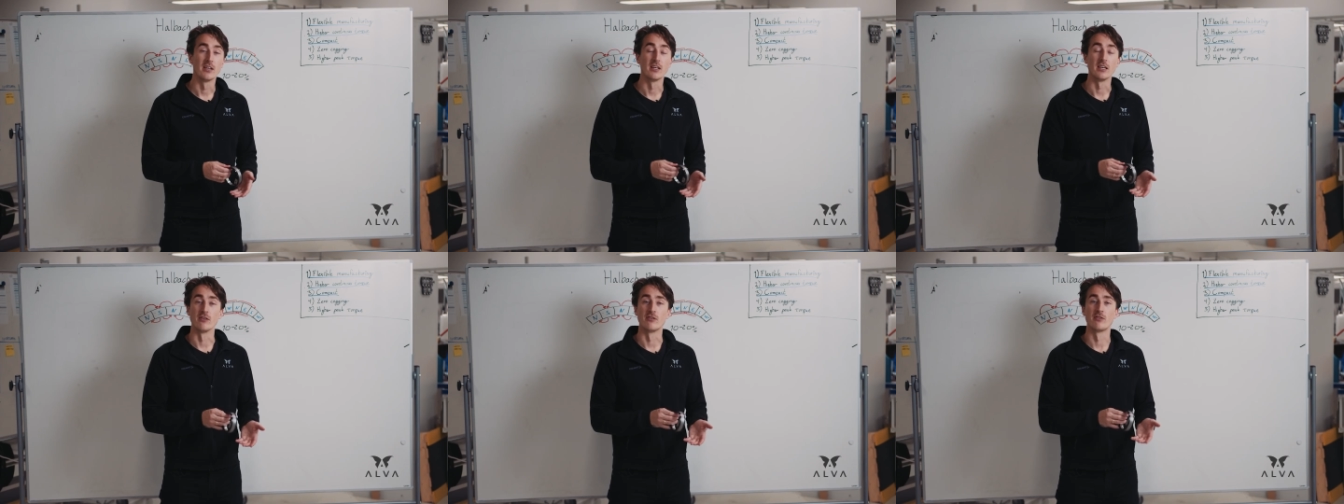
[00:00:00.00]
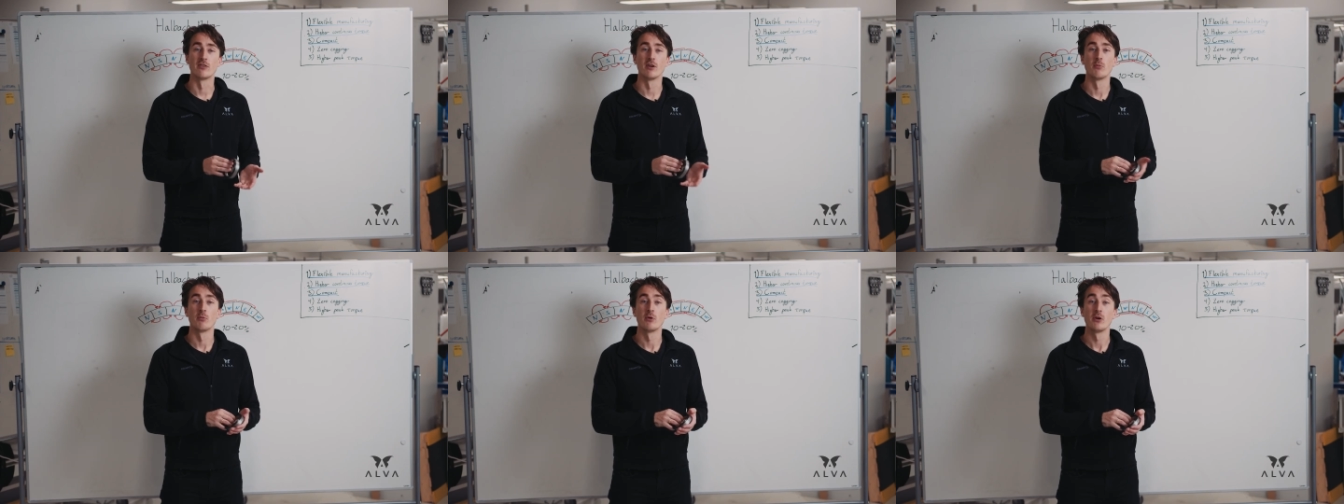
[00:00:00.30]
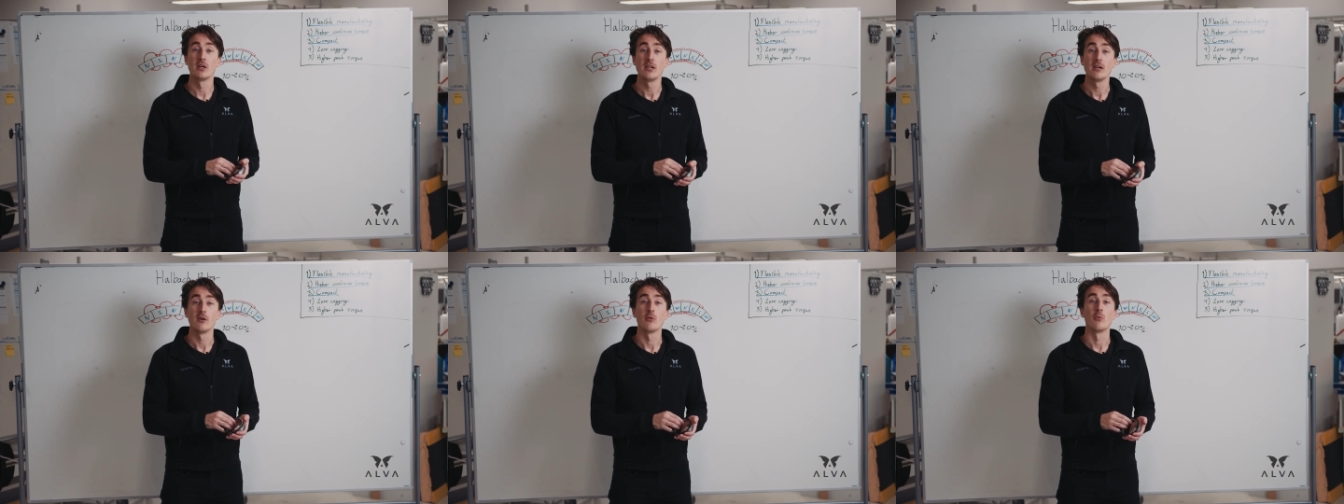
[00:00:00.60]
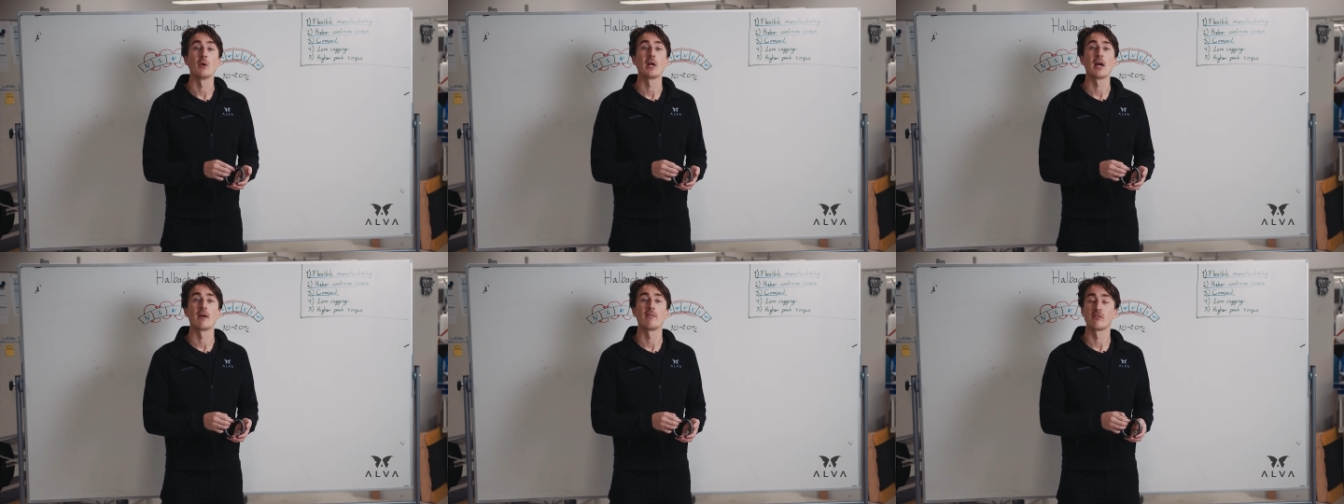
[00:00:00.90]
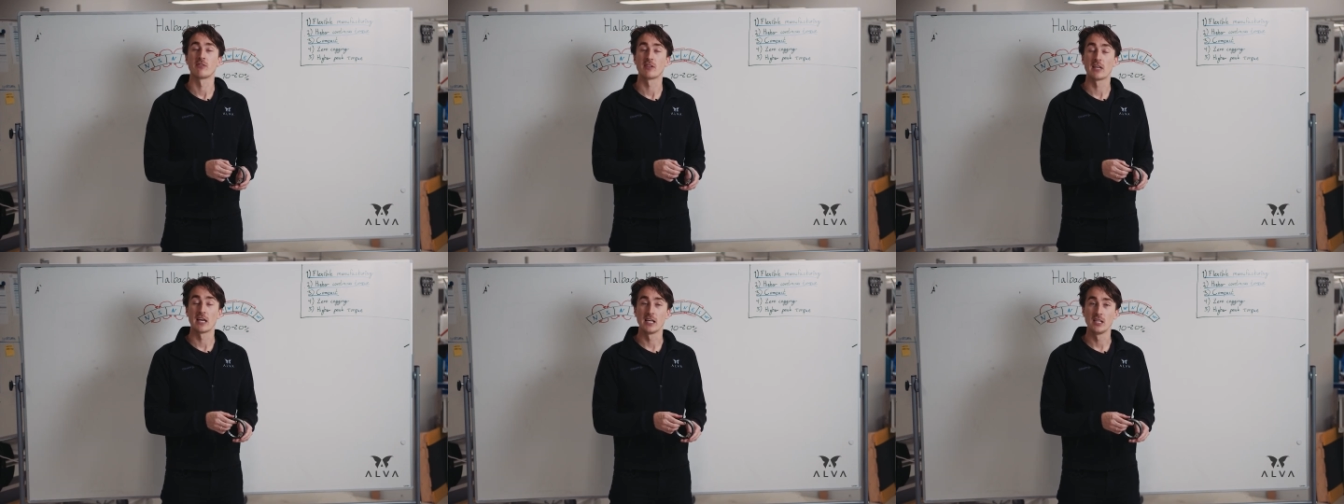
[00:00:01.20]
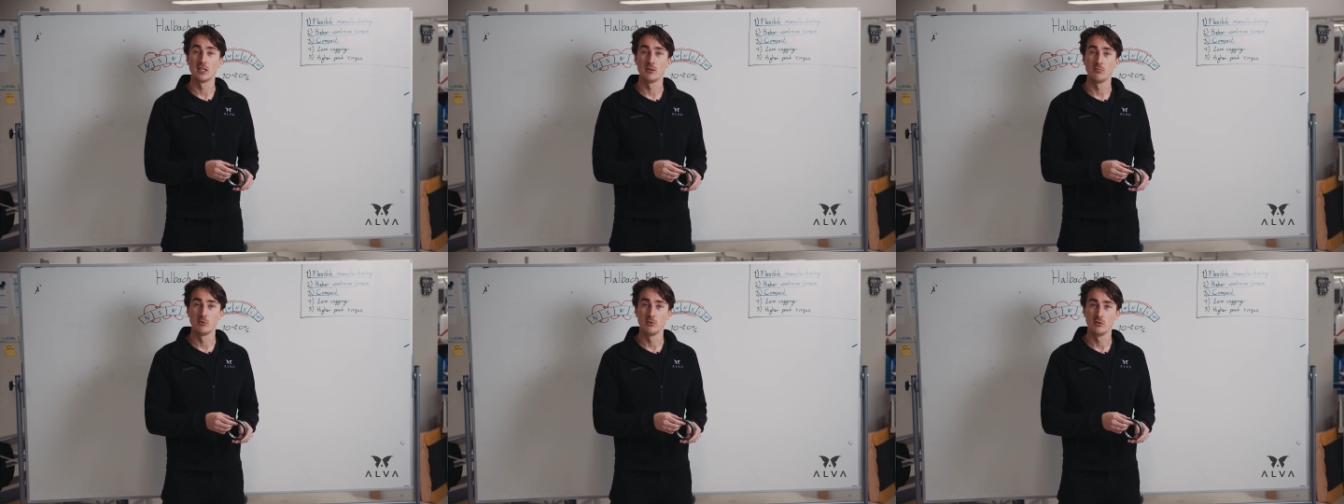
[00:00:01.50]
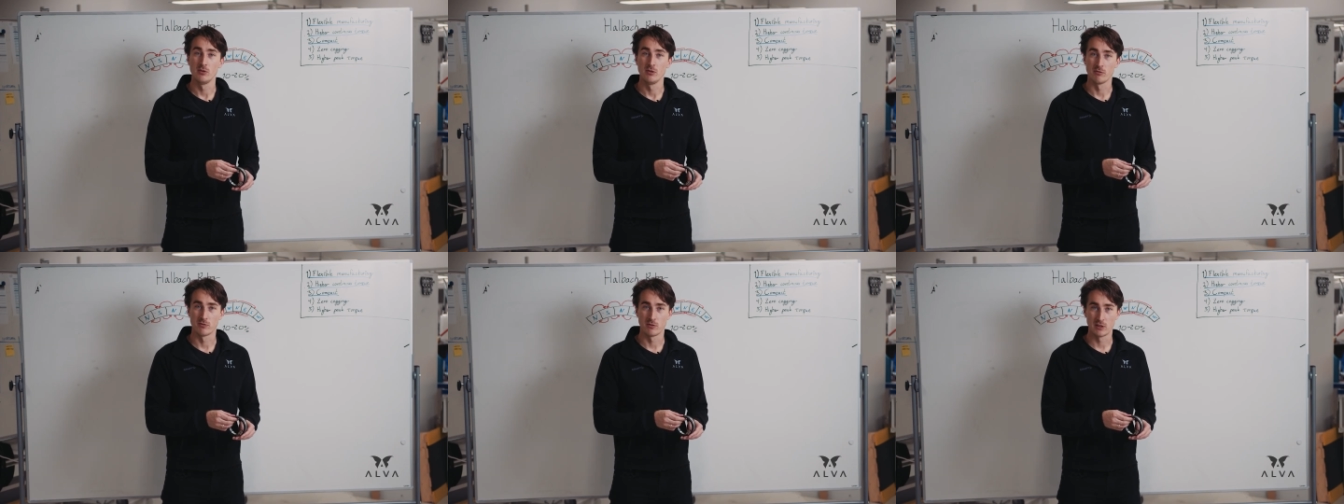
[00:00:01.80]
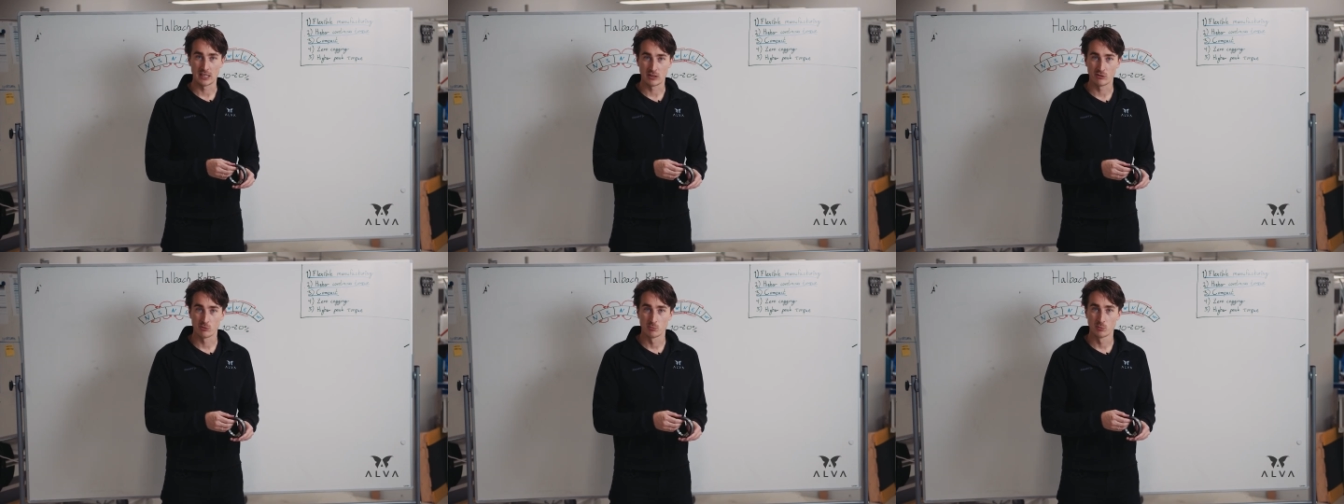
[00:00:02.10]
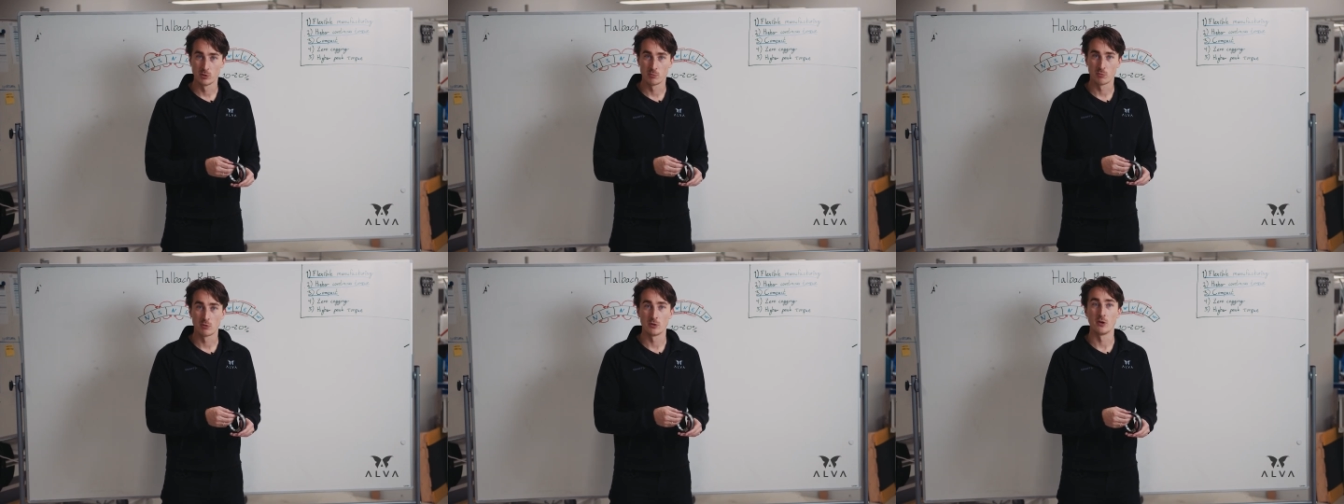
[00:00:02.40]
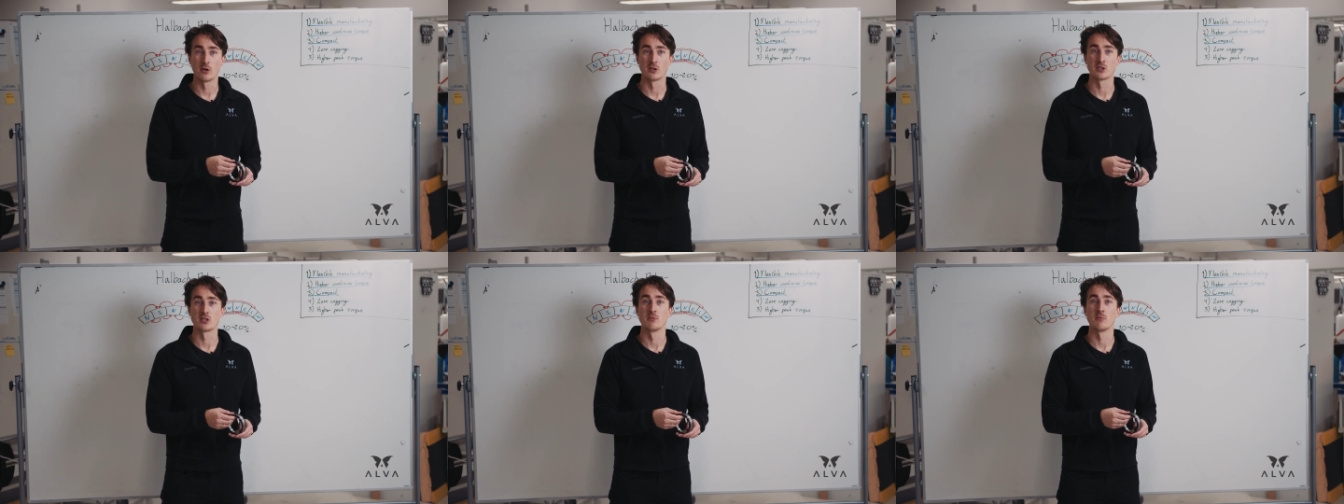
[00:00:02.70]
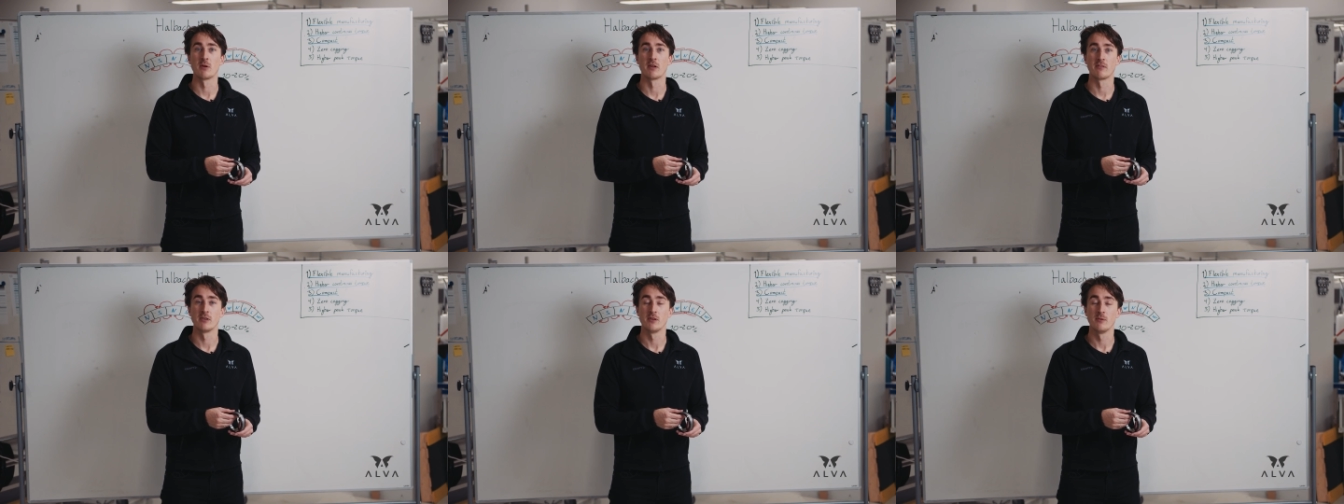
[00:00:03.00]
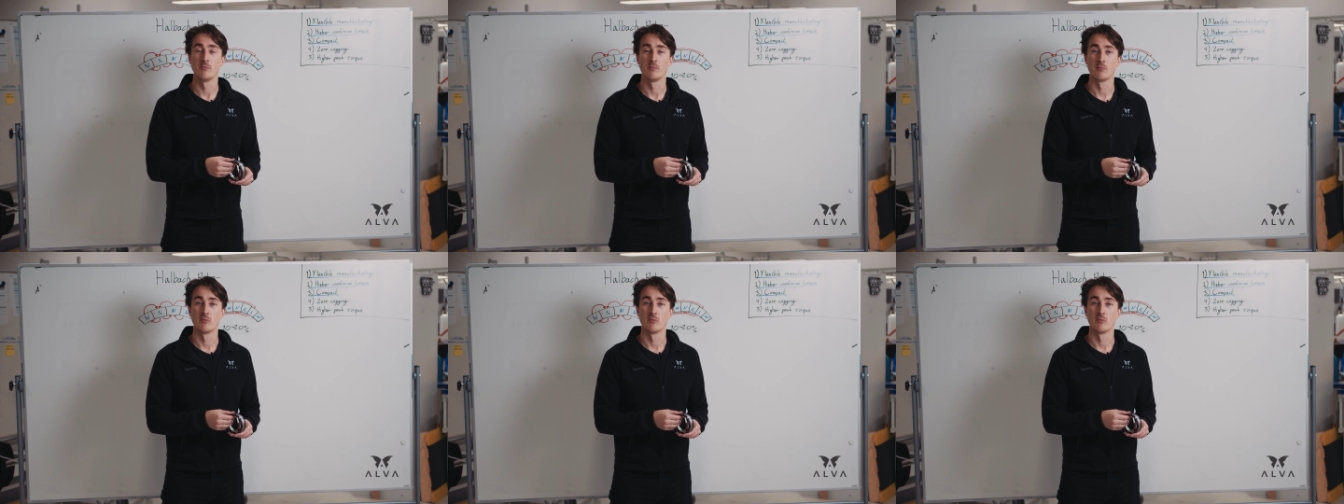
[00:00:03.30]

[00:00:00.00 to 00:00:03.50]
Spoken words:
In summary, we have a scalable, flexible production method.